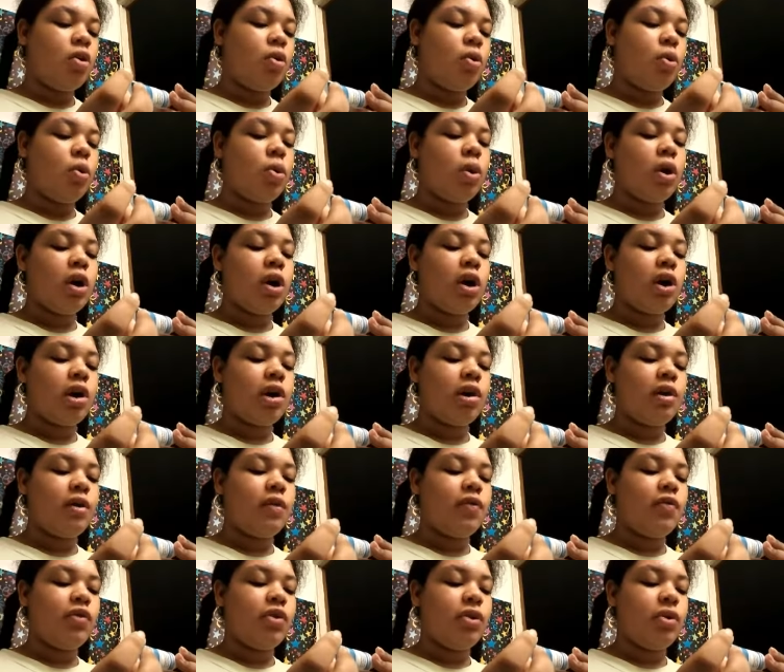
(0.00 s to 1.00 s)
or
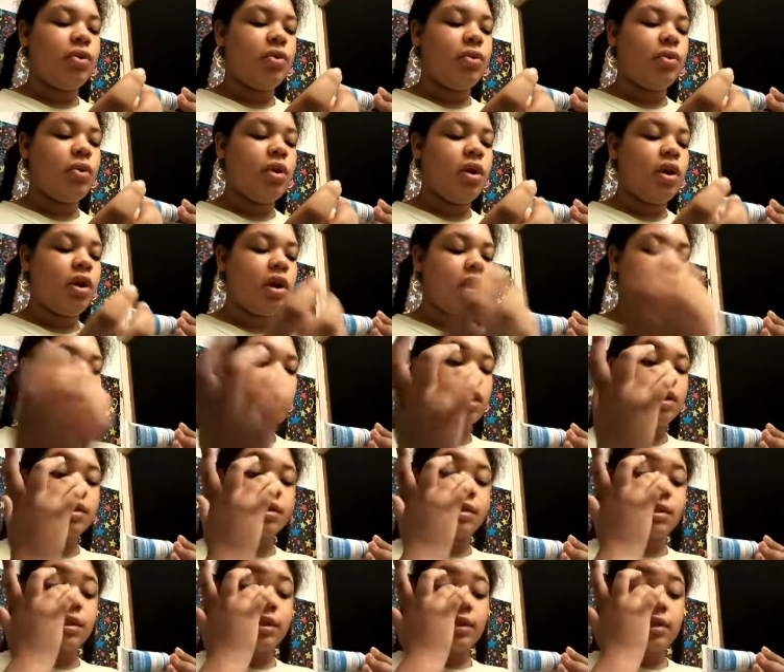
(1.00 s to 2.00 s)
if you are
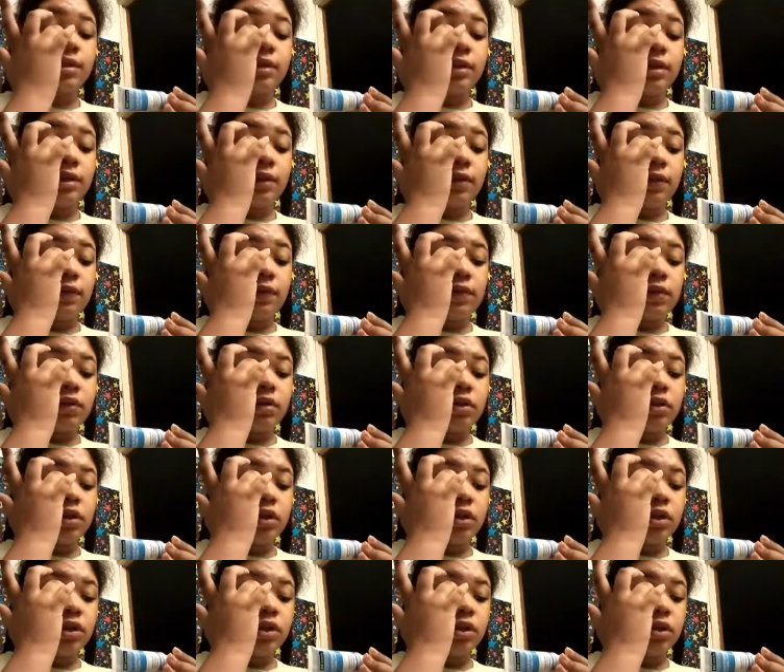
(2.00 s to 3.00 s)
sensitive
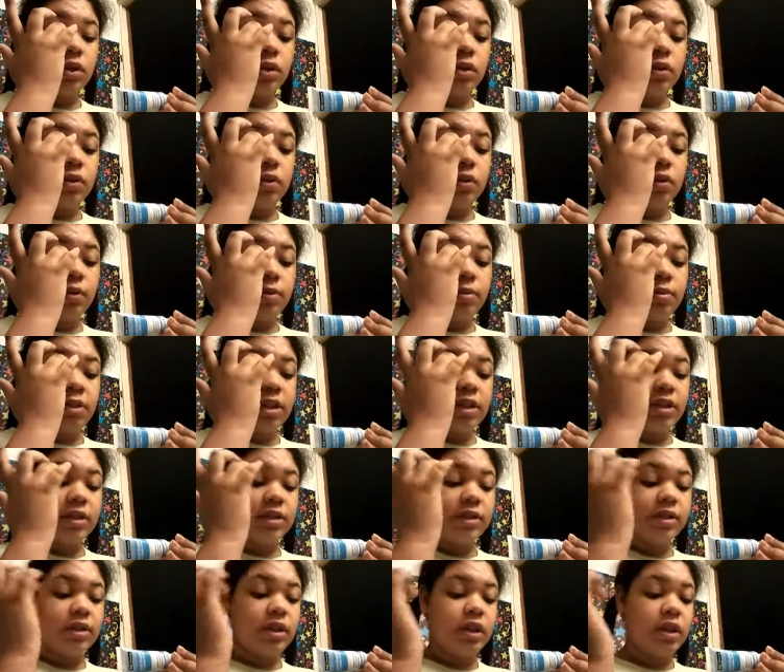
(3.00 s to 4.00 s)
to
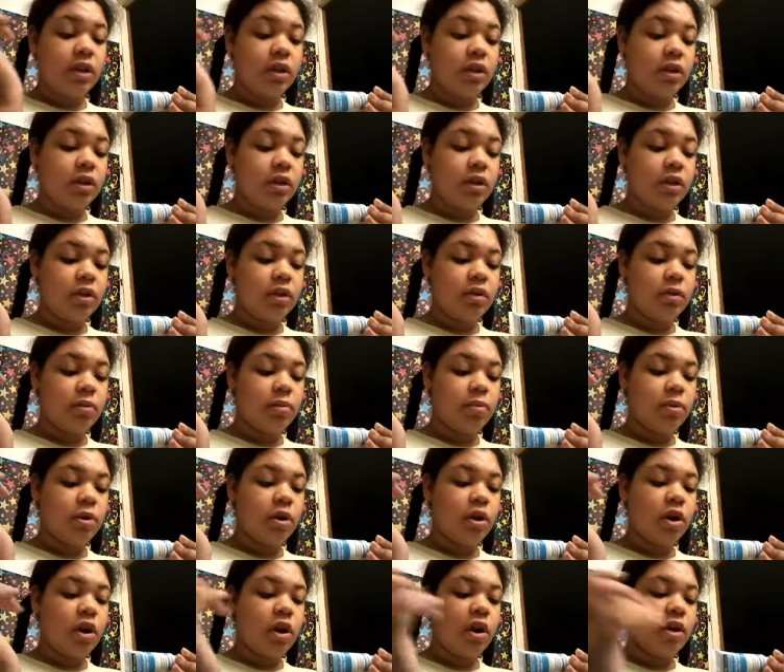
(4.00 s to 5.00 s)
benzoyl
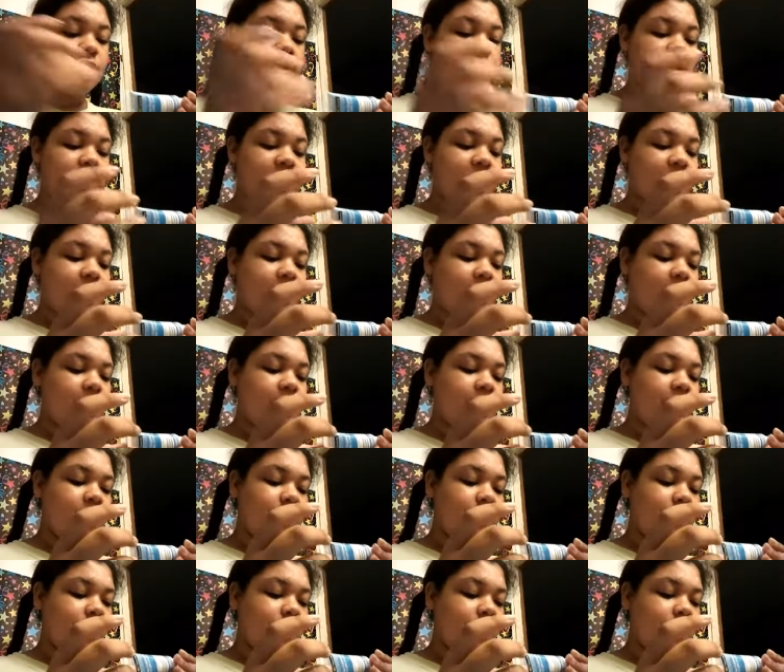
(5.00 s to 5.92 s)
peroxide.